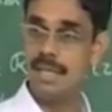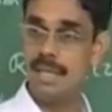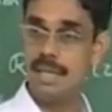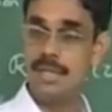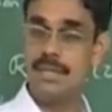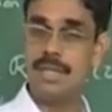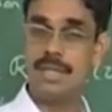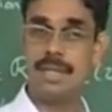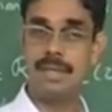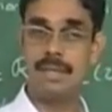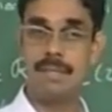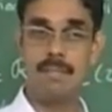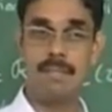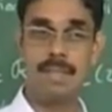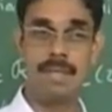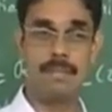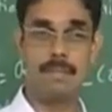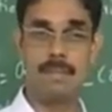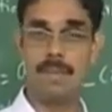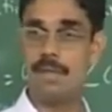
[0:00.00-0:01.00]
and you can
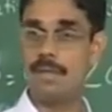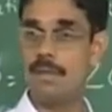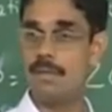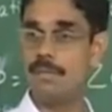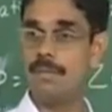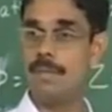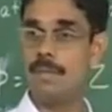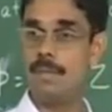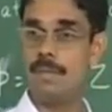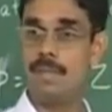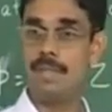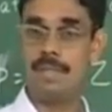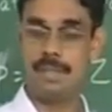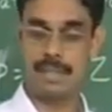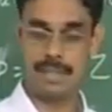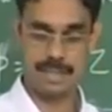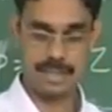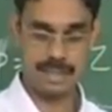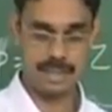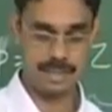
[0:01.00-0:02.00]
multiply all of them and you
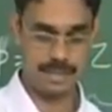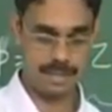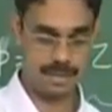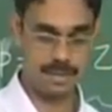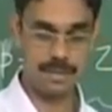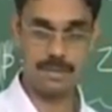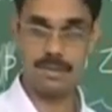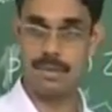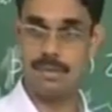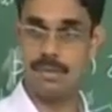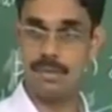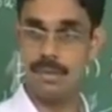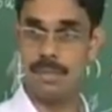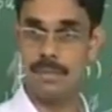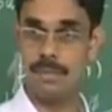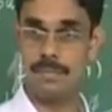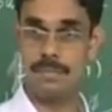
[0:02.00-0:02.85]
can get the general solution.